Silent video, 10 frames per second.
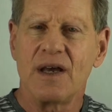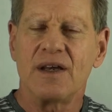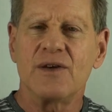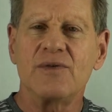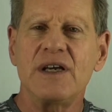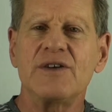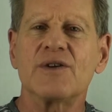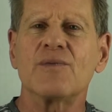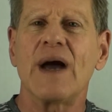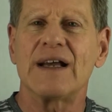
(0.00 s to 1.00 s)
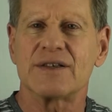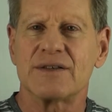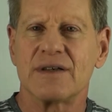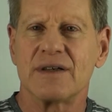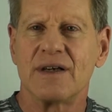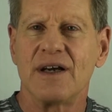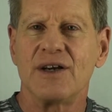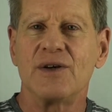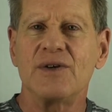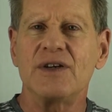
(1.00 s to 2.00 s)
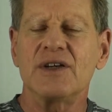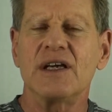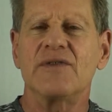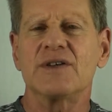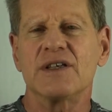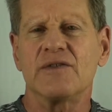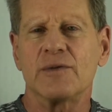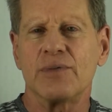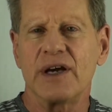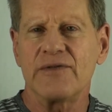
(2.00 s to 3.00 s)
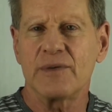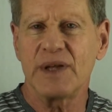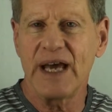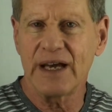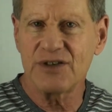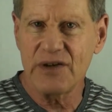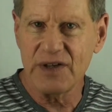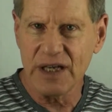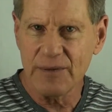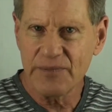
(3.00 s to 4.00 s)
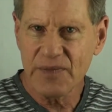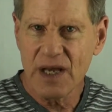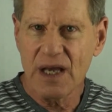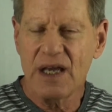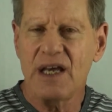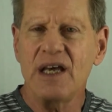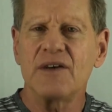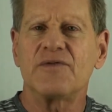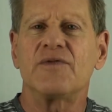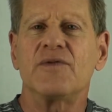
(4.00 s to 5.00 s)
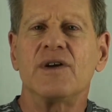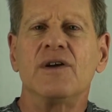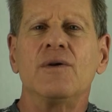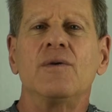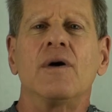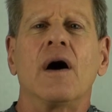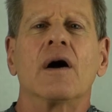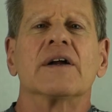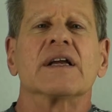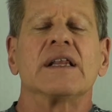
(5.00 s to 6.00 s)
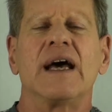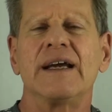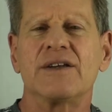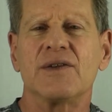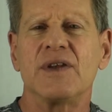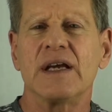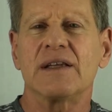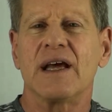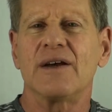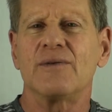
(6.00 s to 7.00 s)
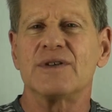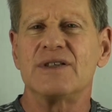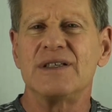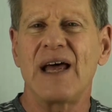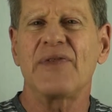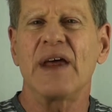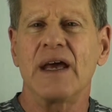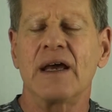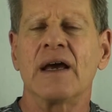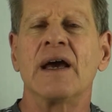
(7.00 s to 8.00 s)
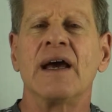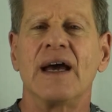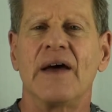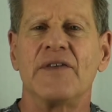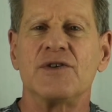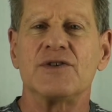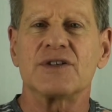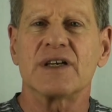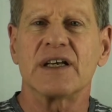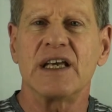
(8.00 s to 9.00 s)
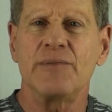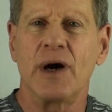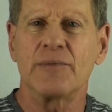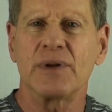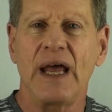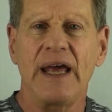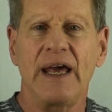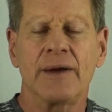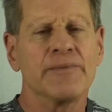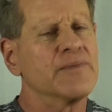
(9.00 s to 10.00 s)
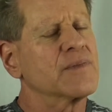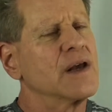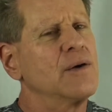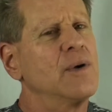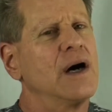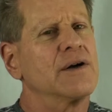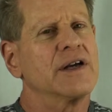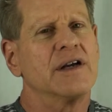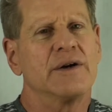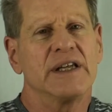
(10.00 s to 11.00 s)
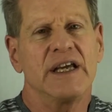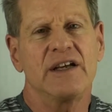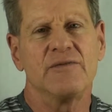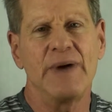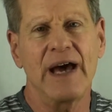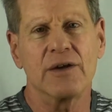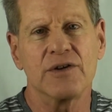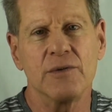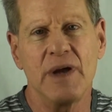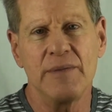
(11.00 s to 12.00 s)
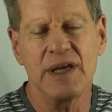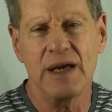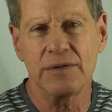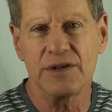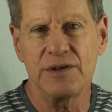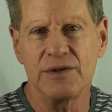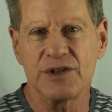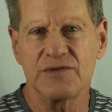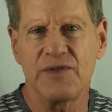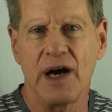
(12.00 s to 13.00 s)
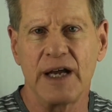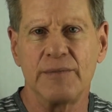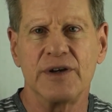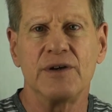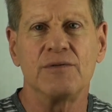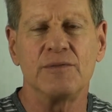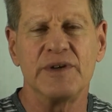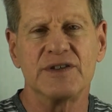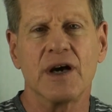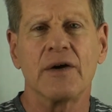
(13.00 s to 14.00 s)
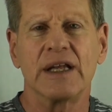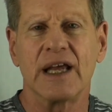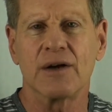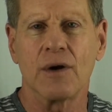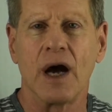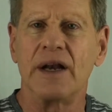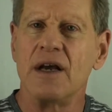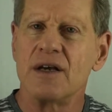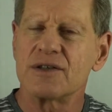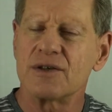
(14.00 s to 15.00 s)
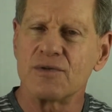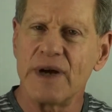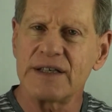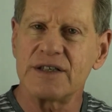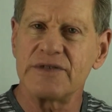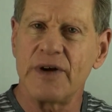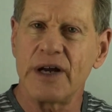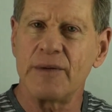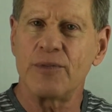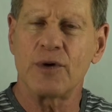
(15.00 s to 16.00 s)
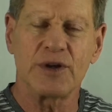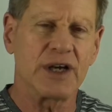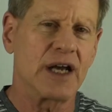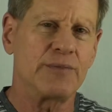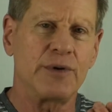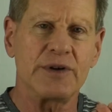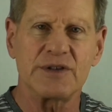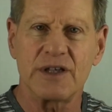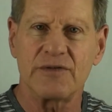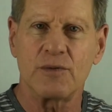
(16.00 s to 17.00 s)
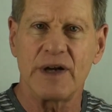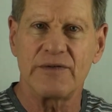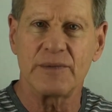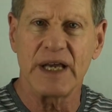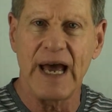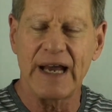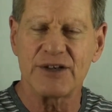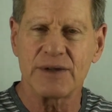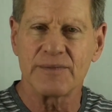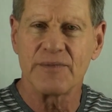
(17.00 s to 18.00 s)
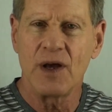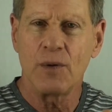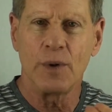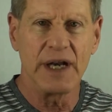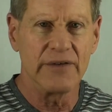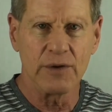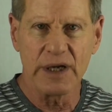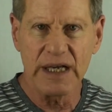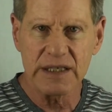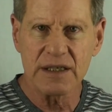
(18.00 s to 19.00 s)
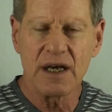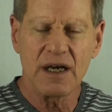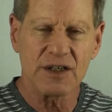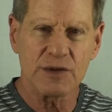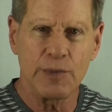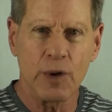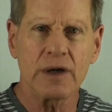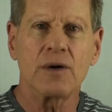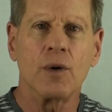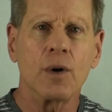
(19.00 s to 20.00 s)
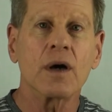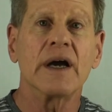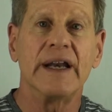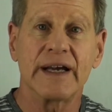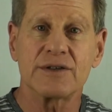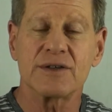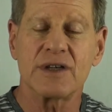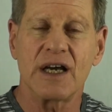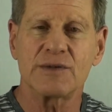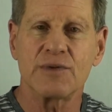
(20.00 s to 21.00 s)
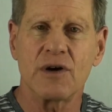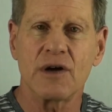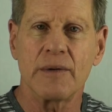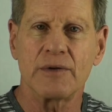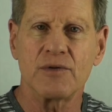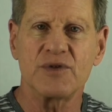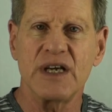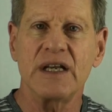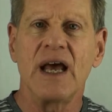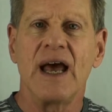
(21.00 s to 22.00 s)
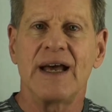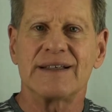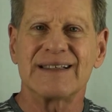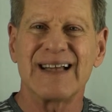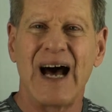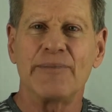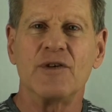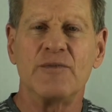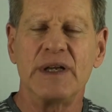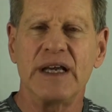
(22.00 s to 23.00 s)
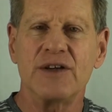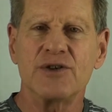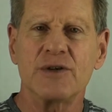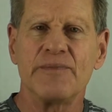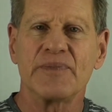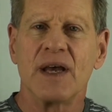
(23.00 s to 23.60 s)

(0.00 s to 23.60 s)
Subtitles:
You need to rest. You need to give yourself a break from the activity. If you are inclined to think that it was nothing and that you're just going to keep on playing, well, you know, in the heat of battle, you may be able to do just fine, but you will be sorry later on. So rest is very important. You've got to pull yourself away from the action, whatever it is, a sport or an exercise program and routine. Stop. You've been injured.